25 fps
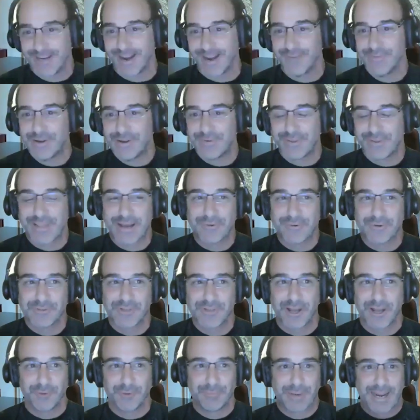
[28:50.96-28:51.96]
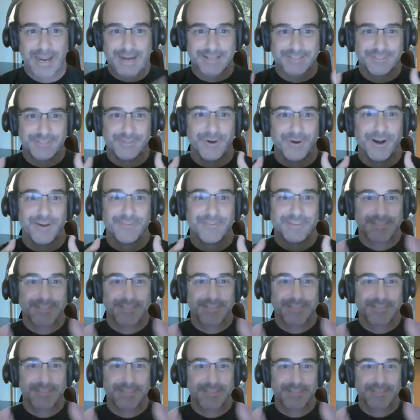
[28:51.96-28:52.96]
Yeah, maybe that was held back too. All of a
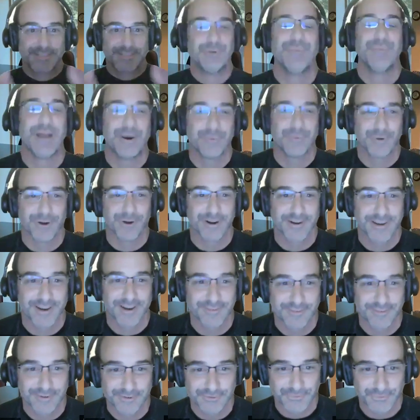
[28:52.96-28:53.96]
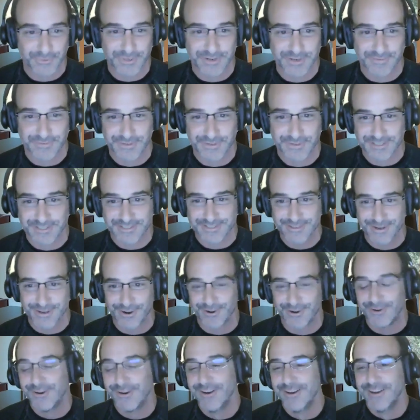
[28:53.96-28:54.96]
sudden, boom, now we're all covered in 20 feet of
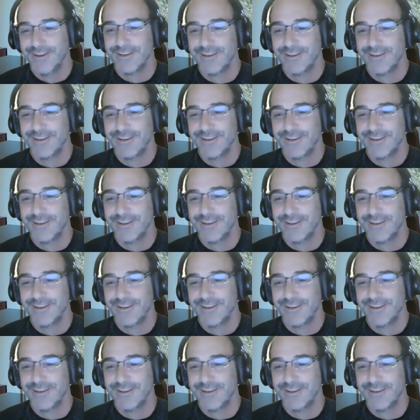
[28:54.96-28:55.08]
snow.